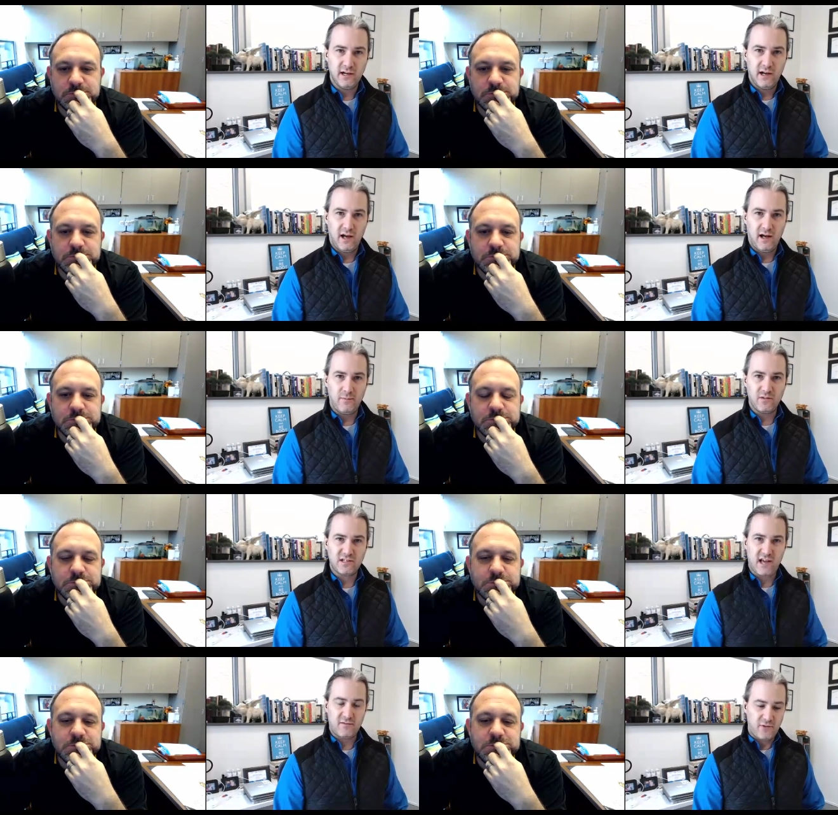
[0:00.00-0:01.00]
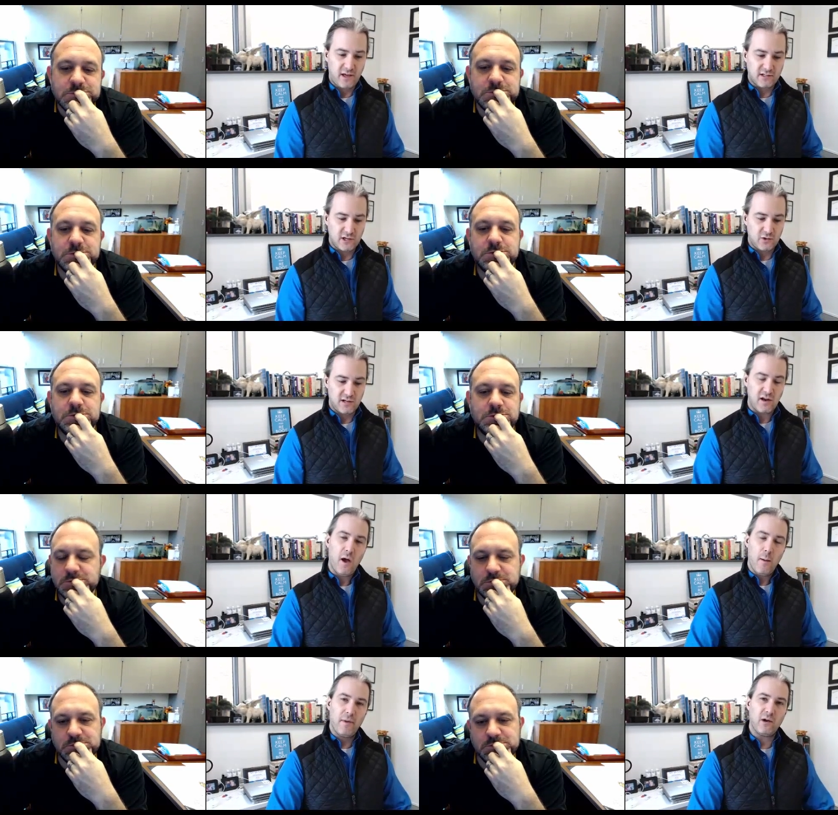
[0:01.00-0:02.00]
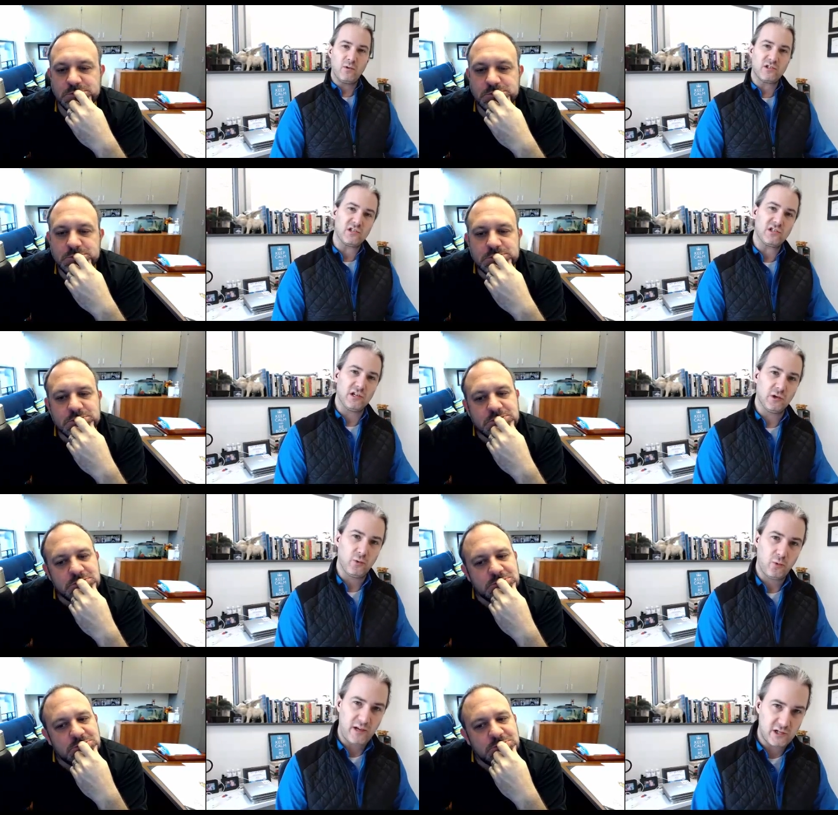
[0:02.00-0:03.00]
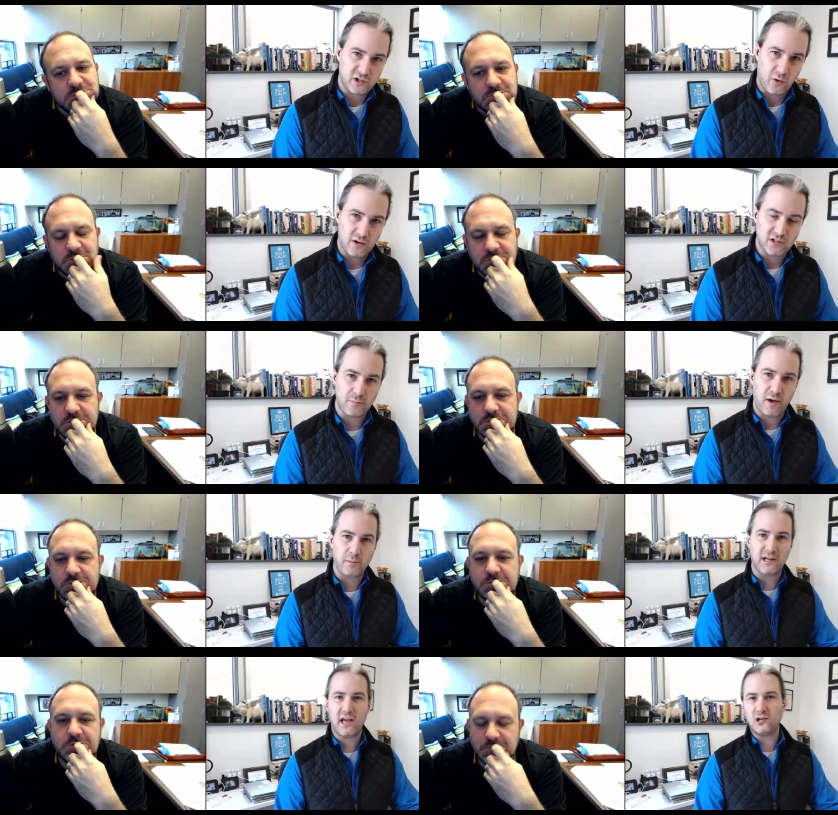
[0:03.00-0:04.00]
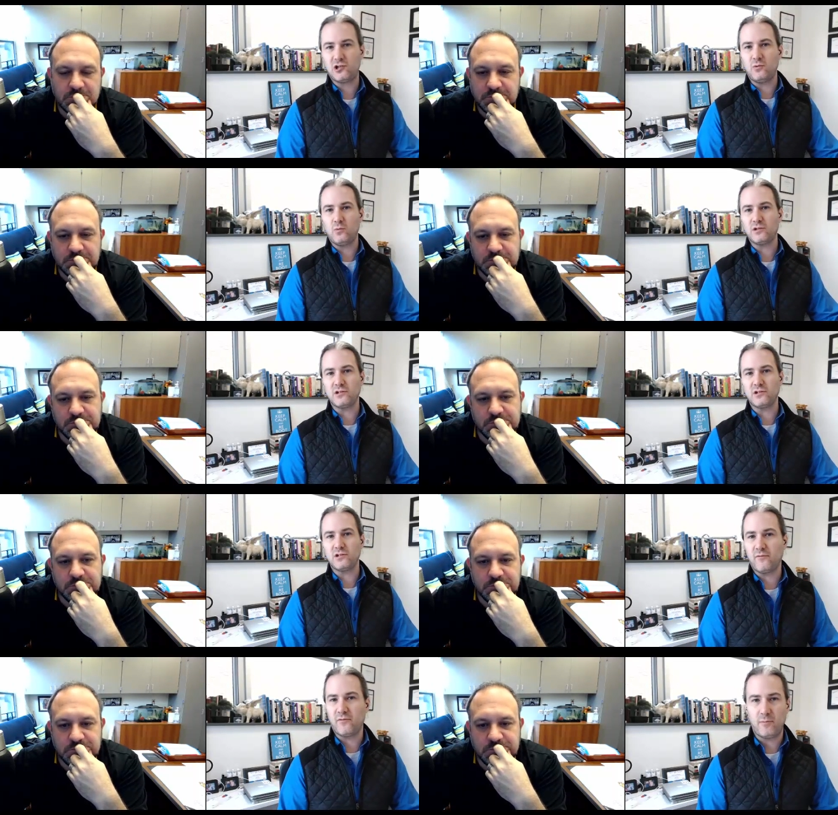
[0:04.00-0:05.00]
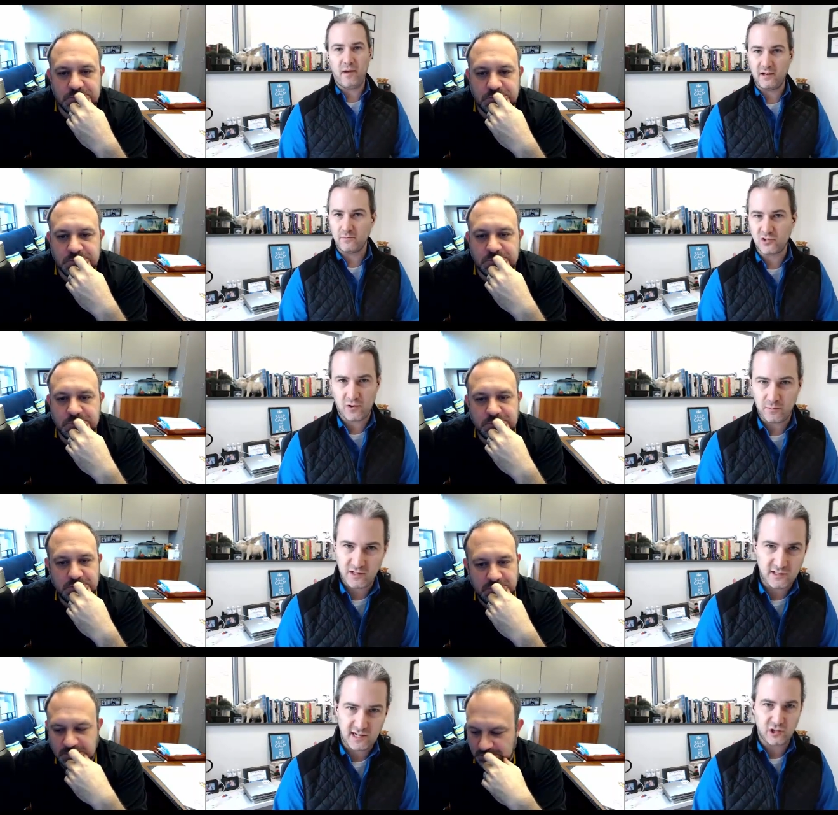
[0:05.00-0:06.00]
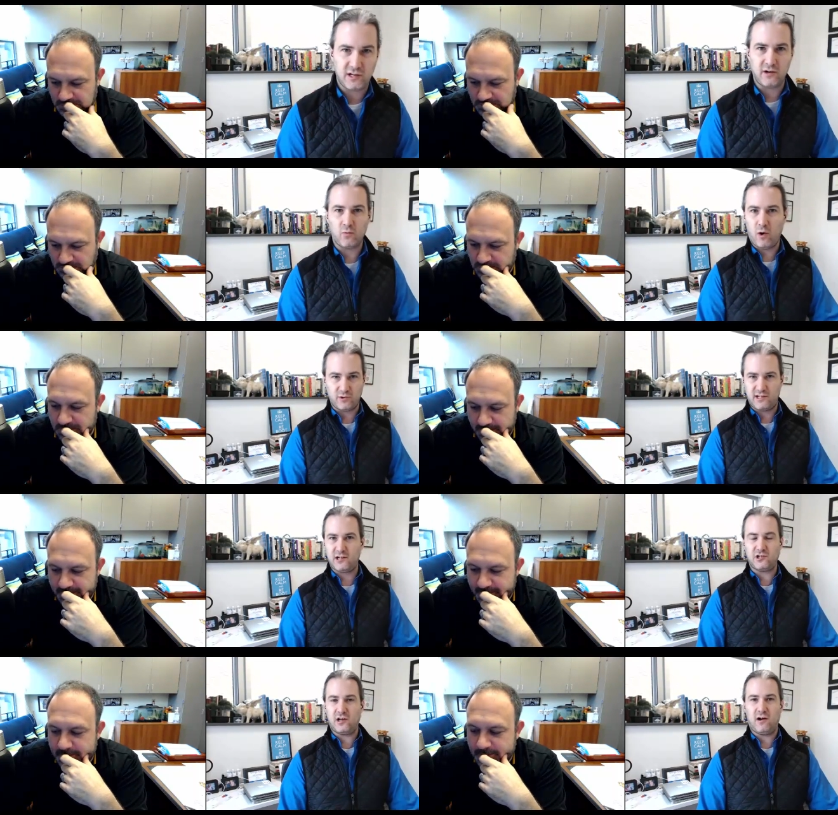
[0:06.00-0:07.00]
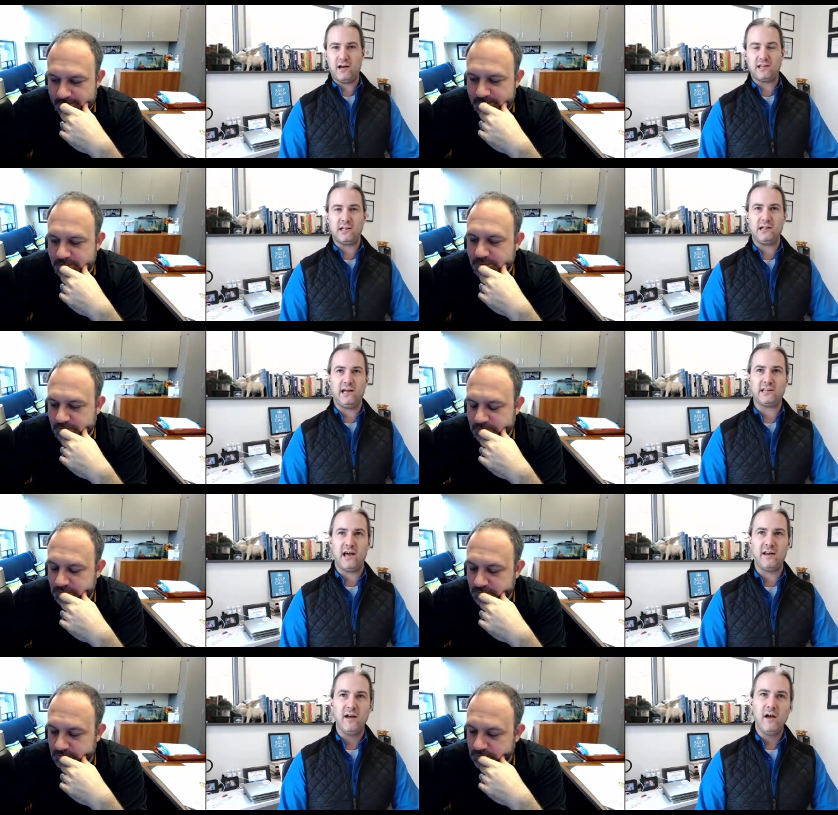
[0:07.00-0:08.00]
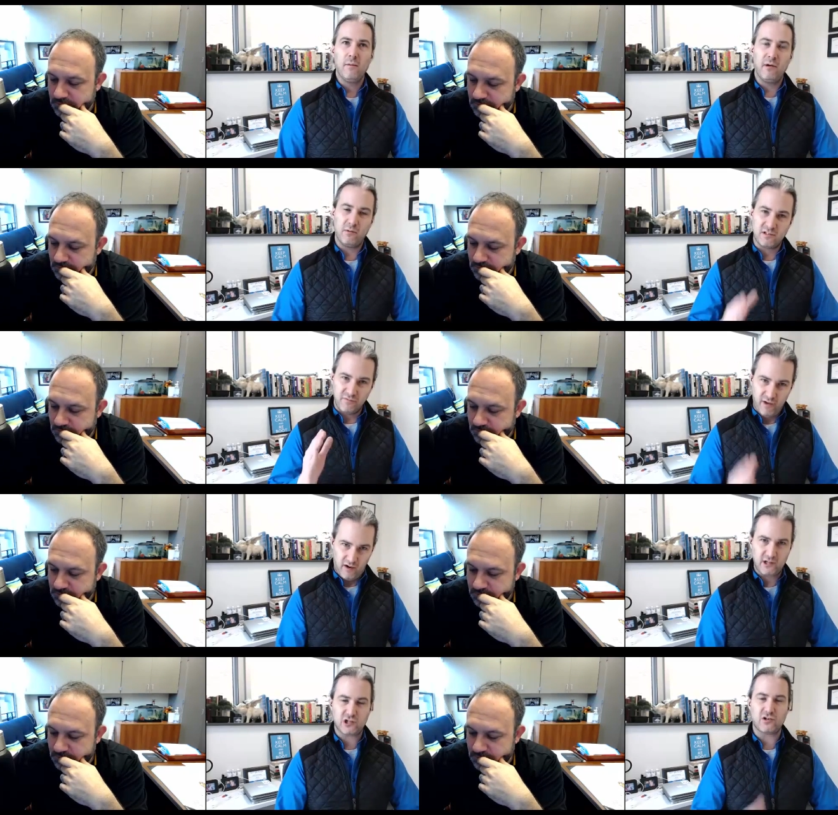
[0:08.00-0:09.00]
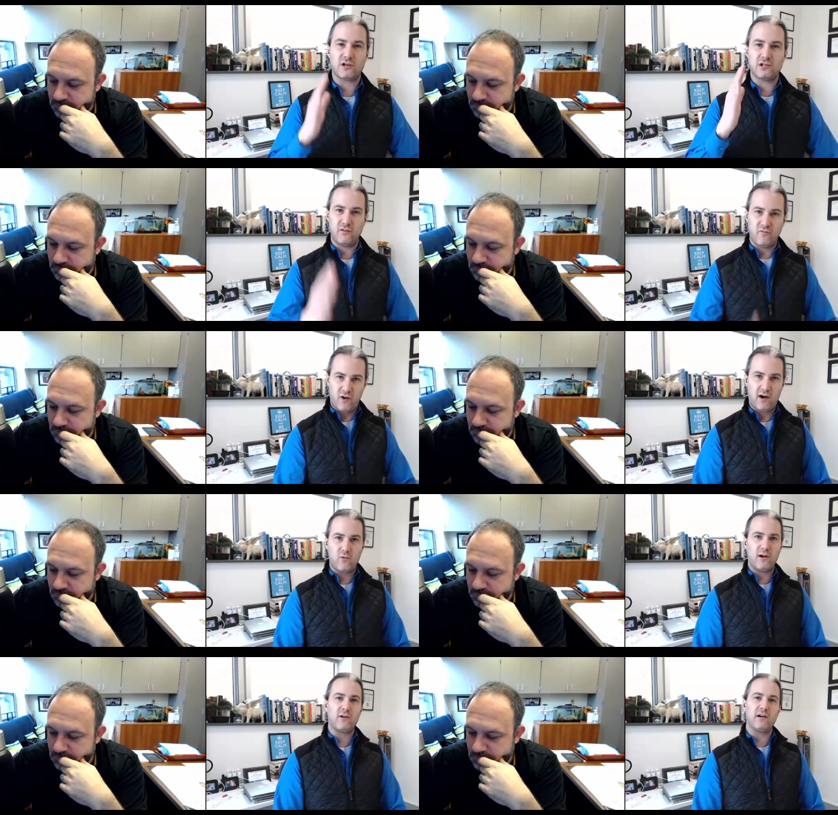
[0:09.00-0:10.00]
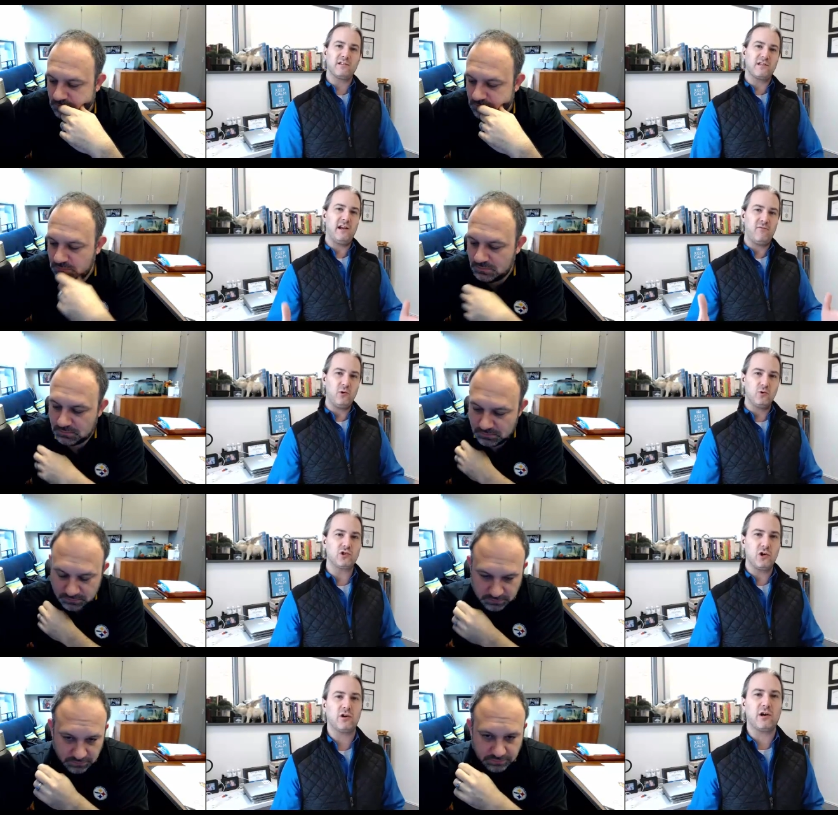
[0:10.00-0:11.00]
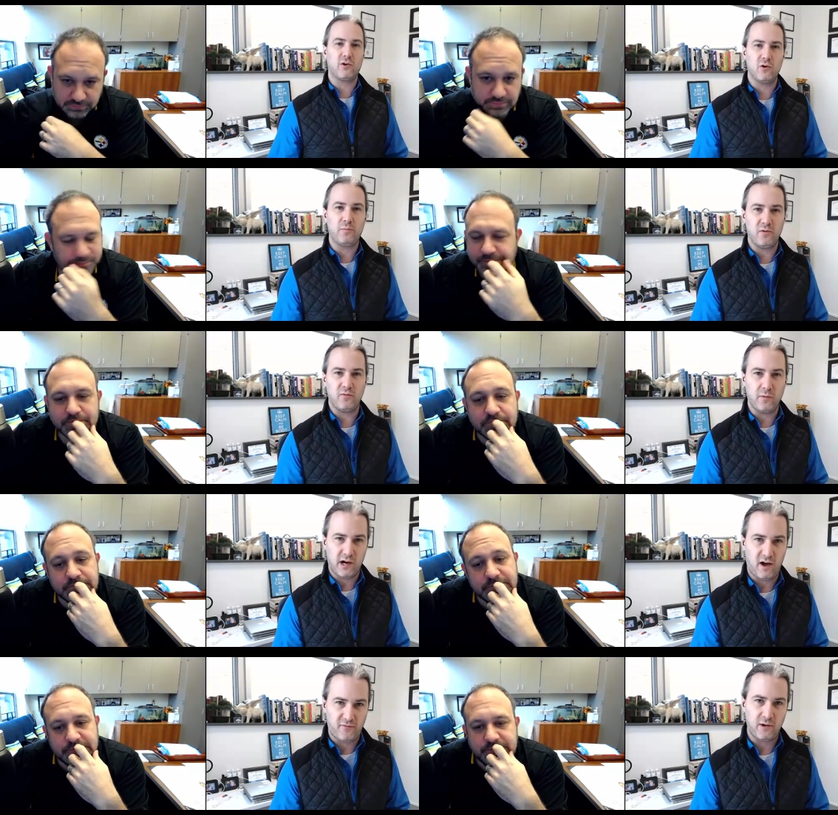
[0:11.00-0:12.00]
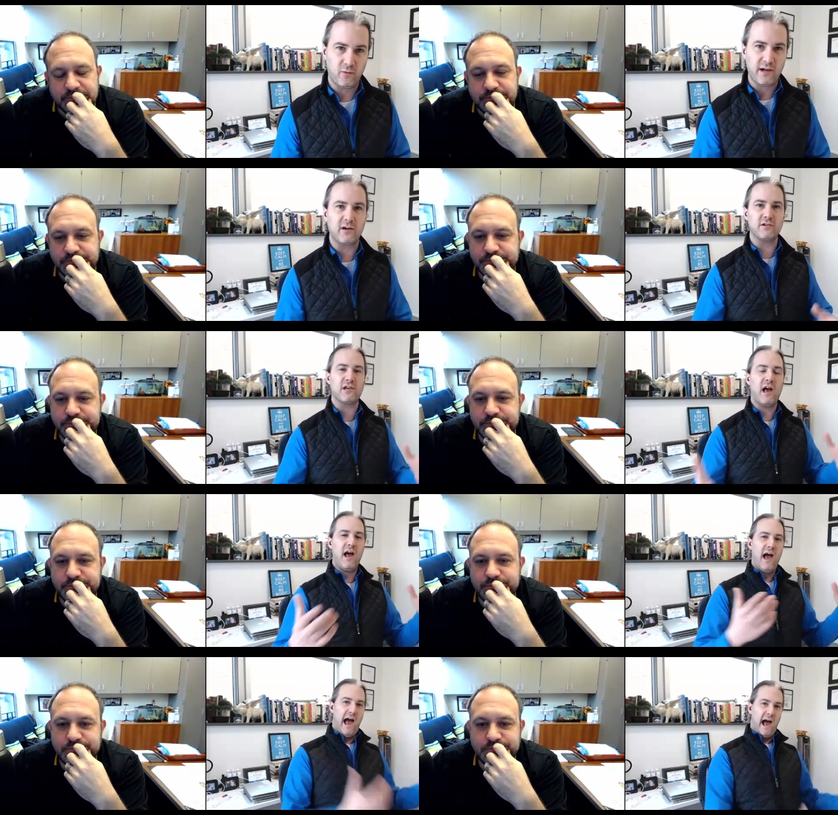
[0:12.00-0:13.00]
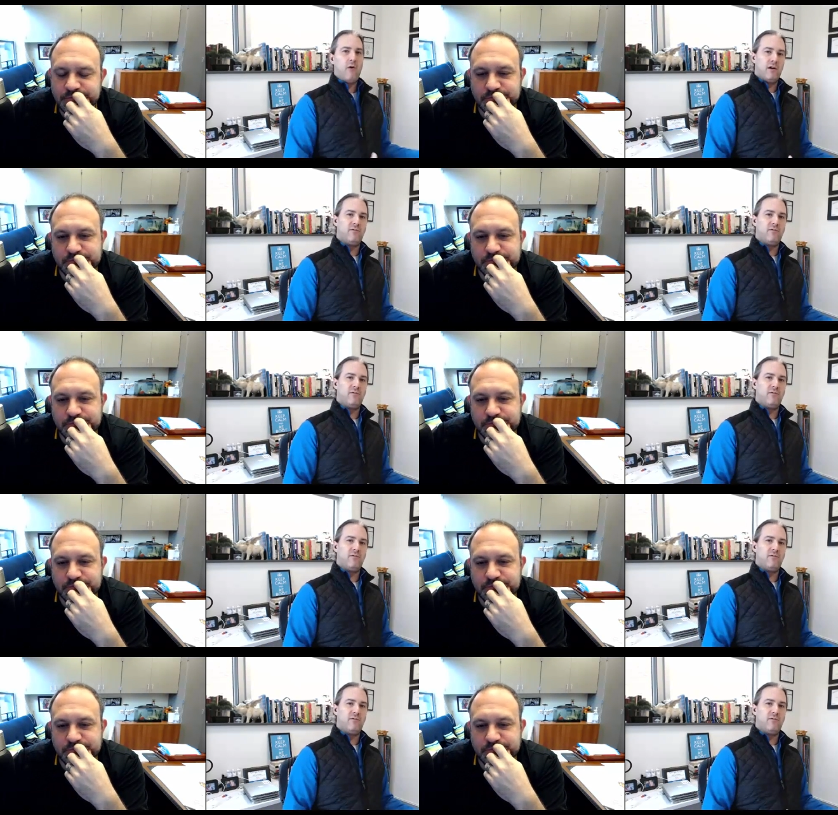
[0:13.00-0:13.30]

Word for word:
Speaker 1: um, set of things that you did, but it was still a resource. The publication was not verbatim script teaching, rote teaching, or anything like that, but it was very structured and very rigorous. And if you took a group of McGuffey readers out of